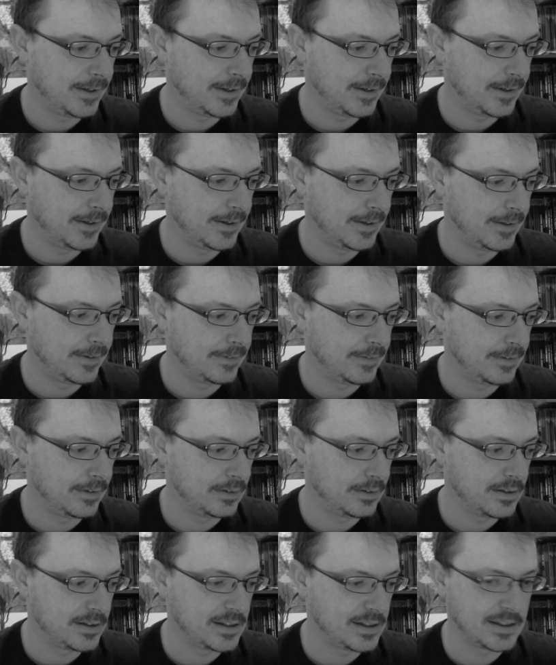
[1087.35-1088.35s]
and
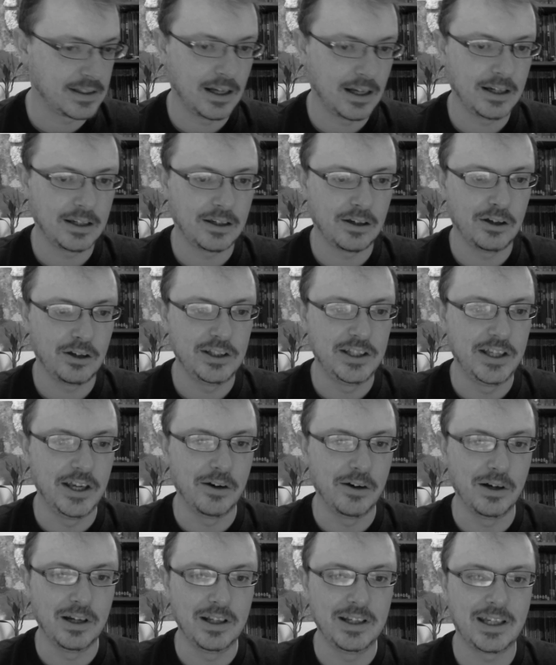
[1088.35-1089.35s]
this is like a
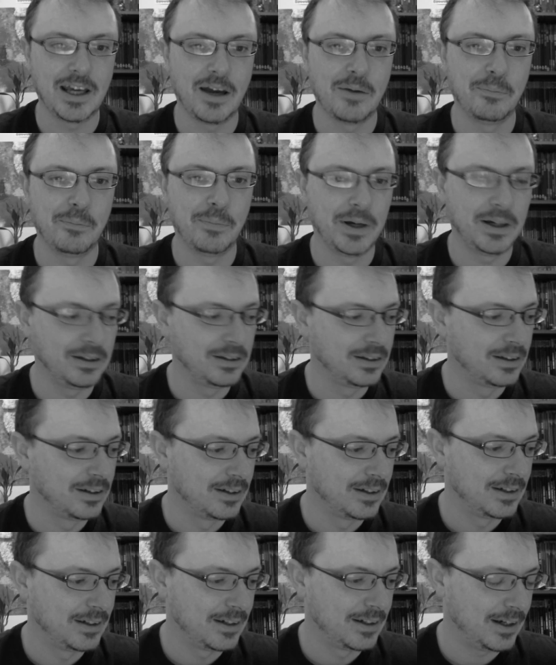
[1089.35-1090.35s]
yearly campaign,
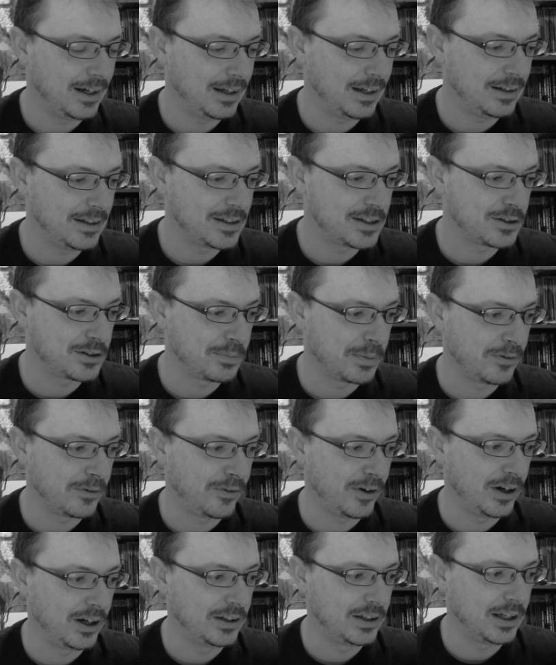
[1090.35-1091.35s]
and it's super fun.